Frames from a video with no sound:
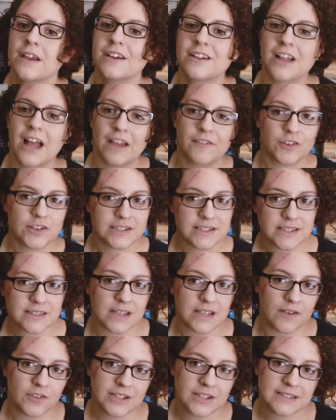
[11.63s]
I first
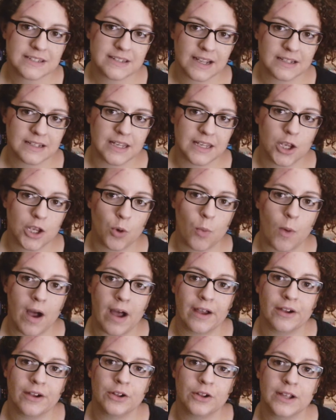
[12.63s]
discovered this technique
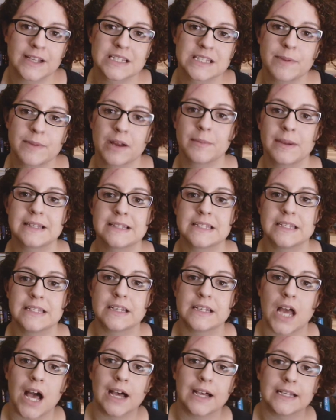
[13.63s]
while experimenting
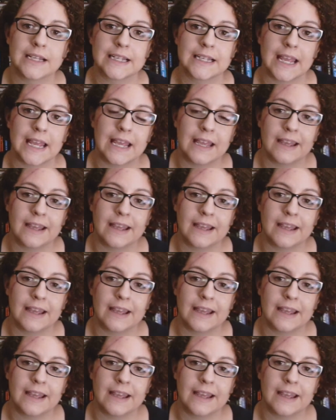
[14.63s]
on a